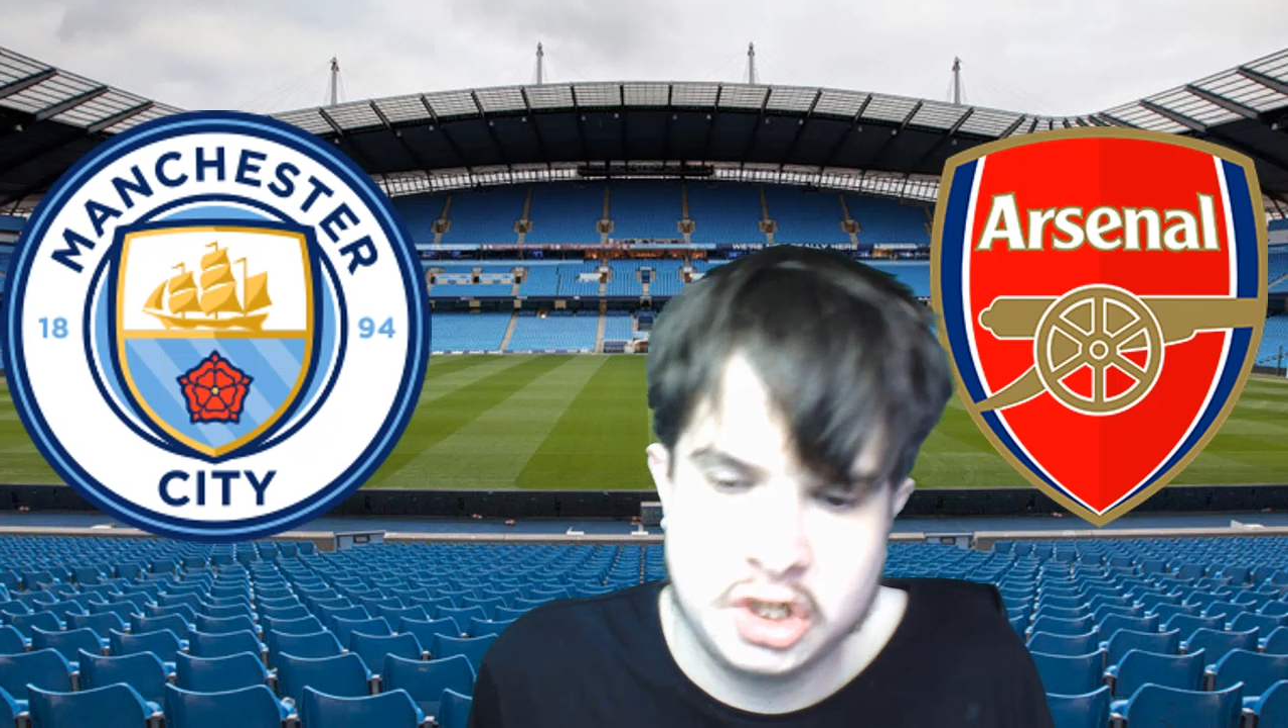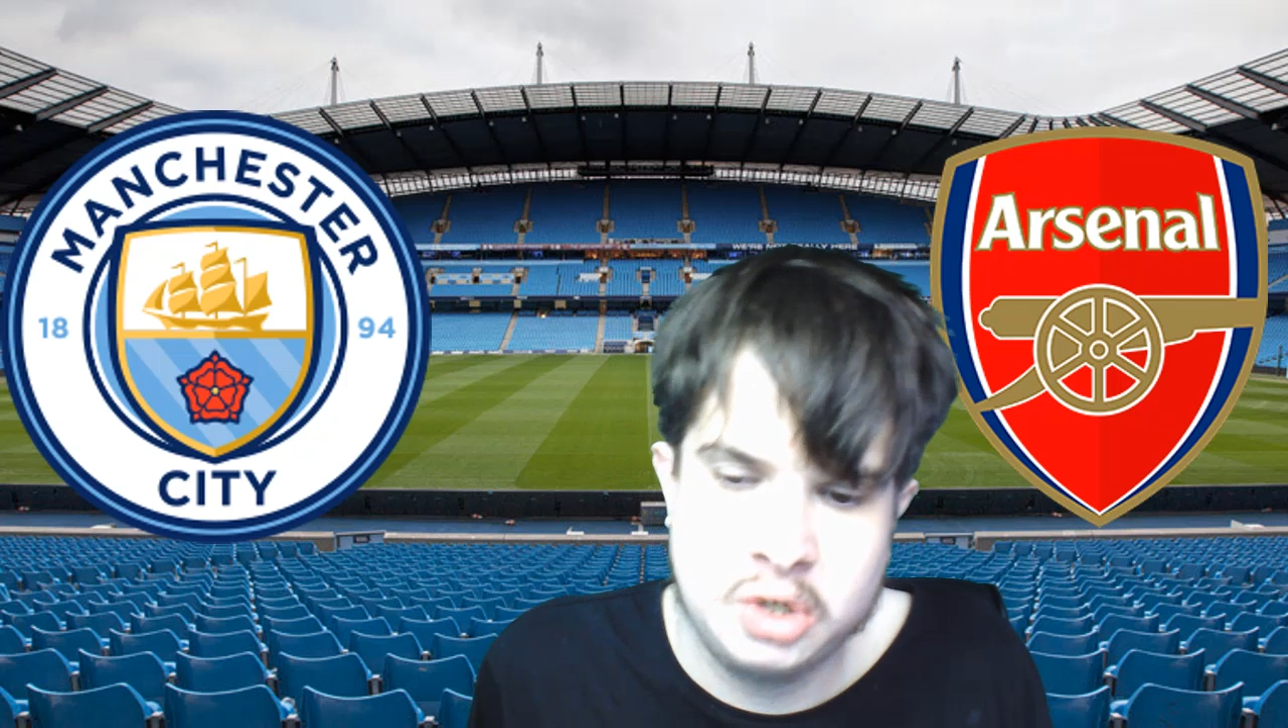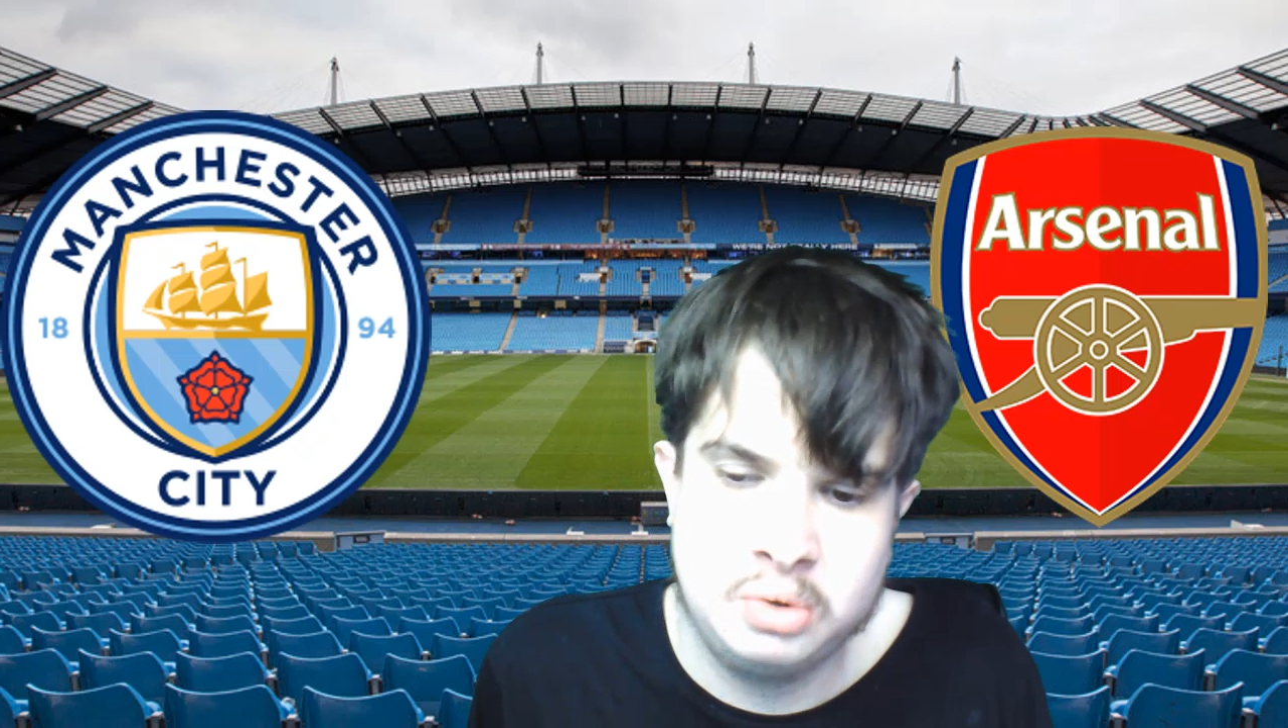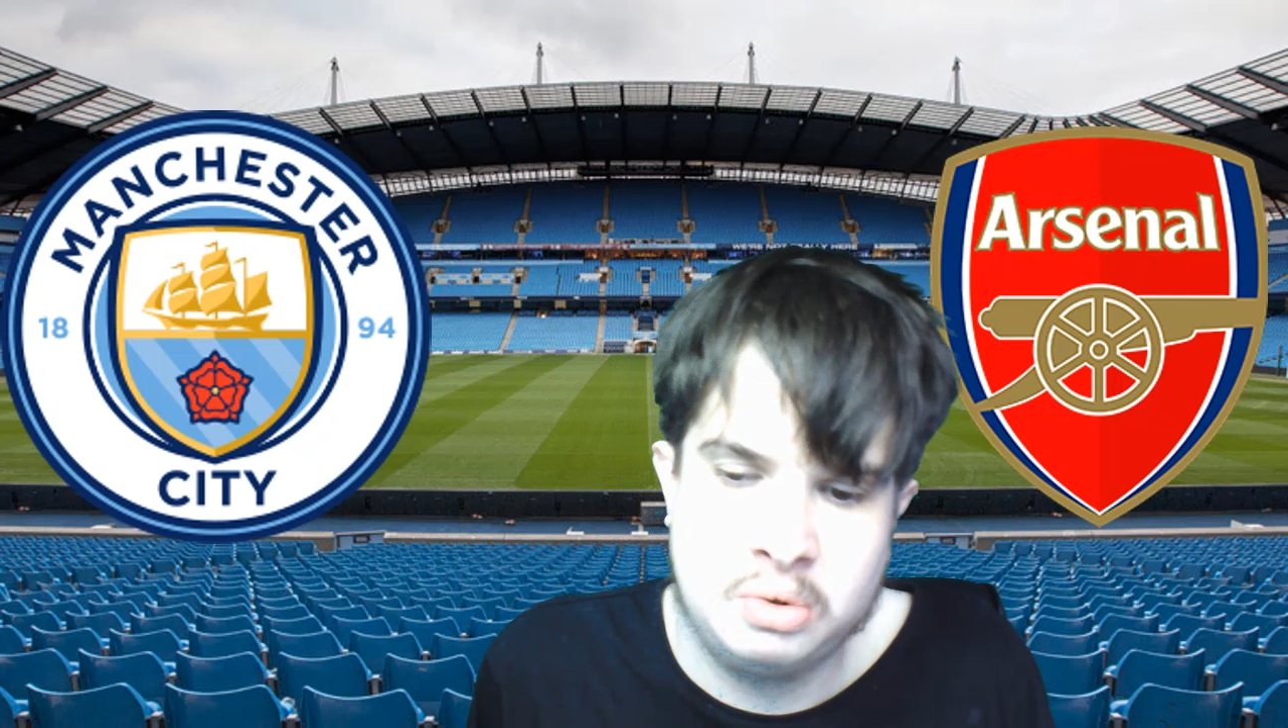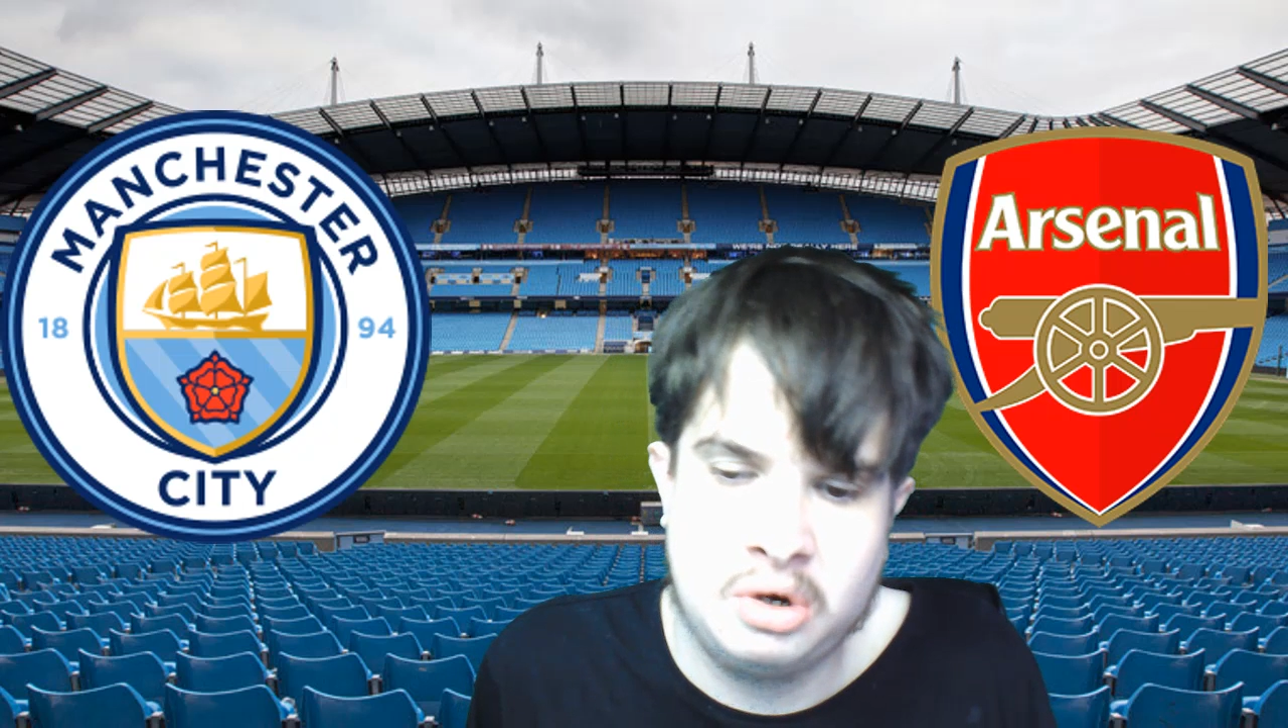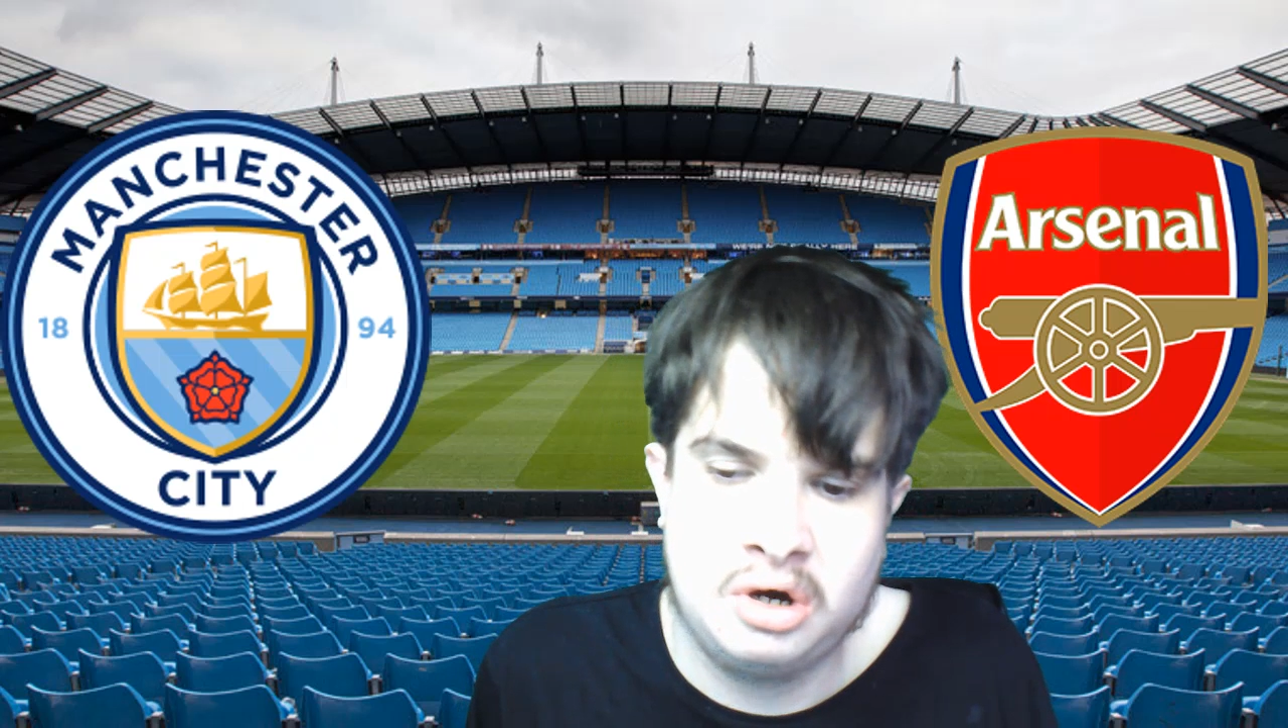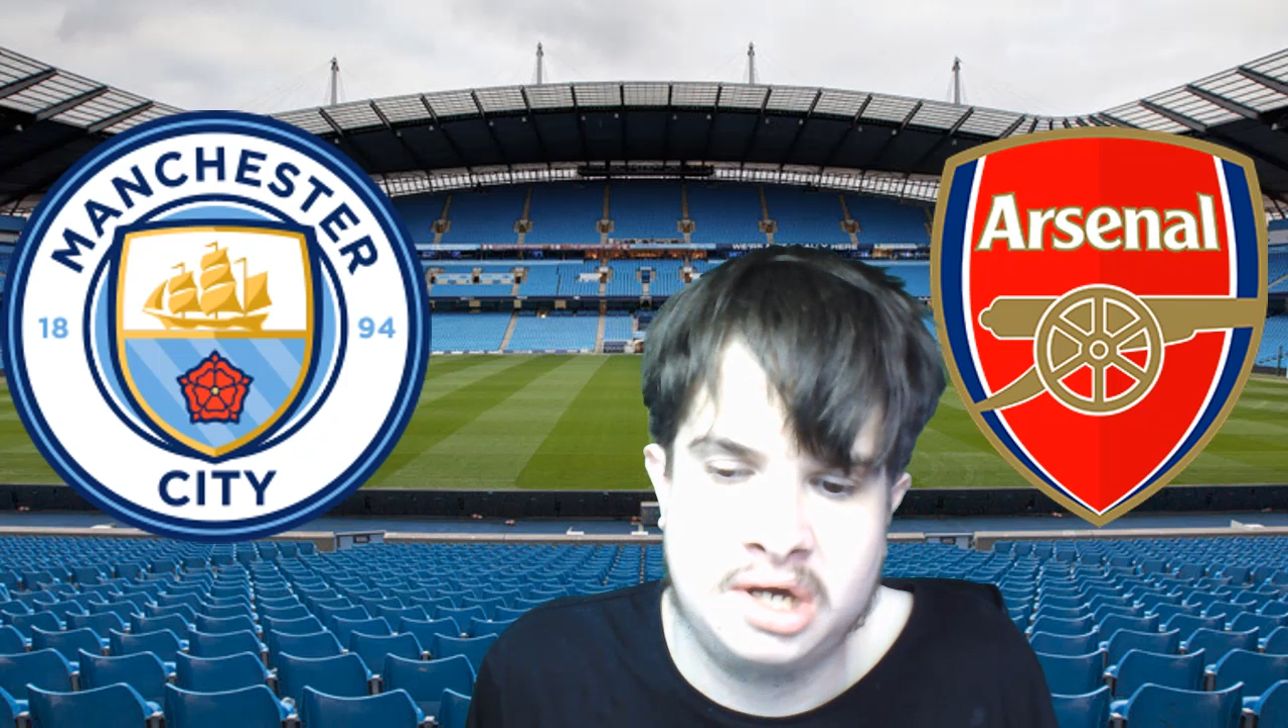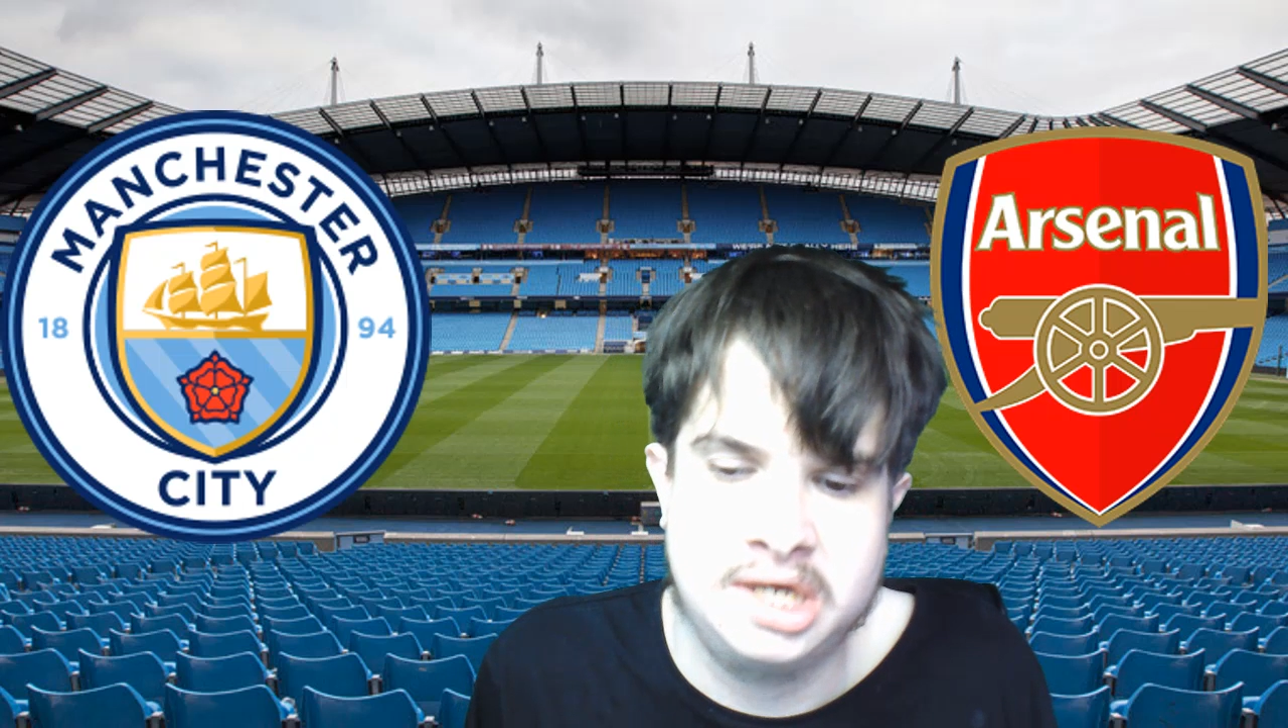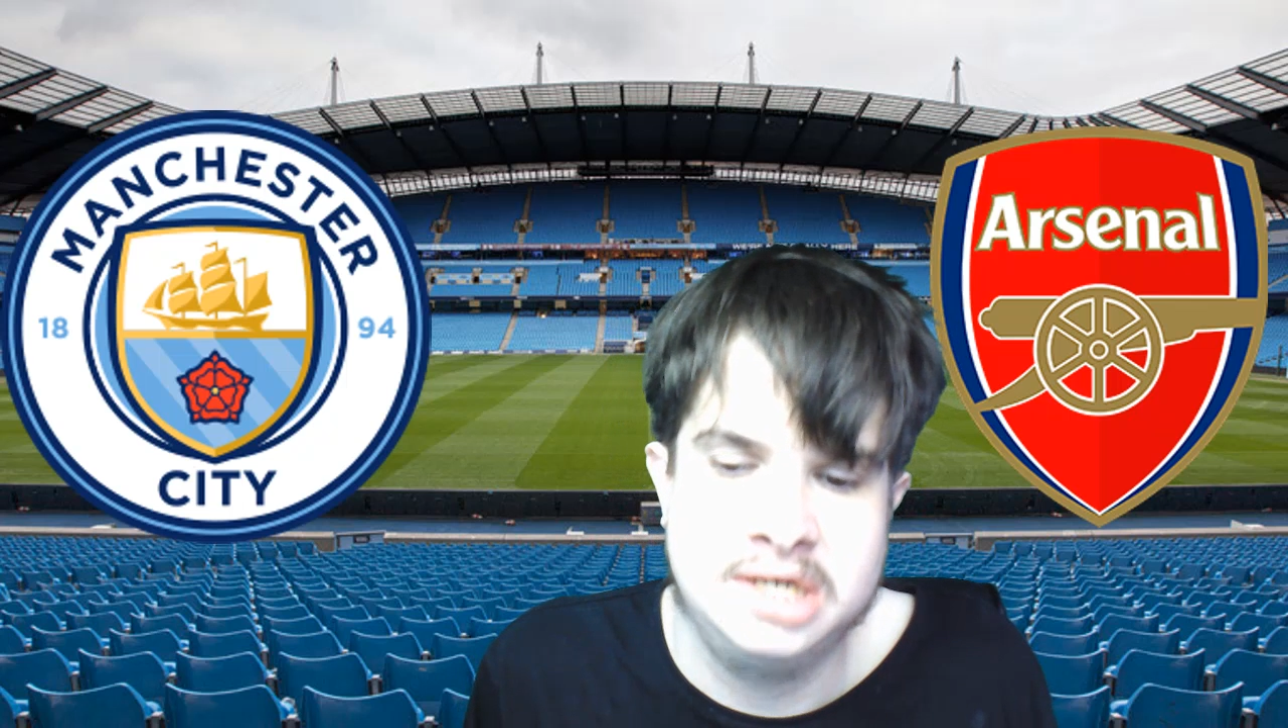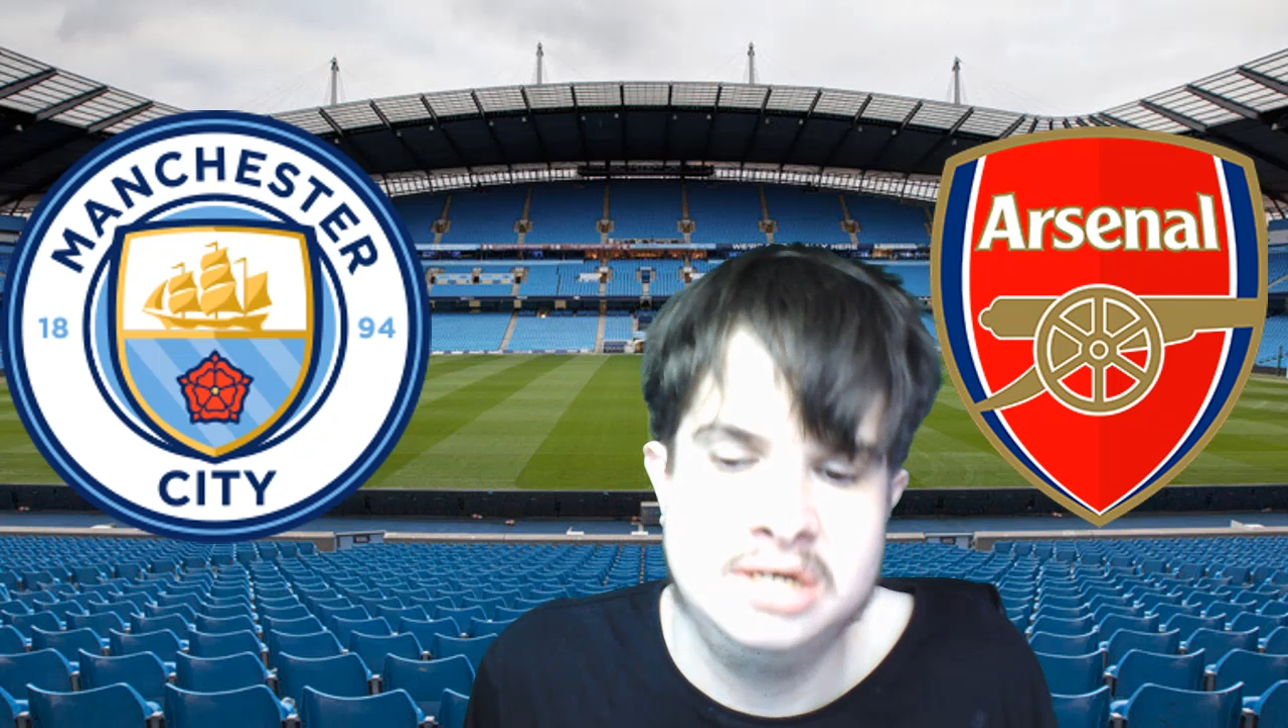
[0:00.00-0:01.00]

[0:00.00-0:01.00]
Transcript: too high.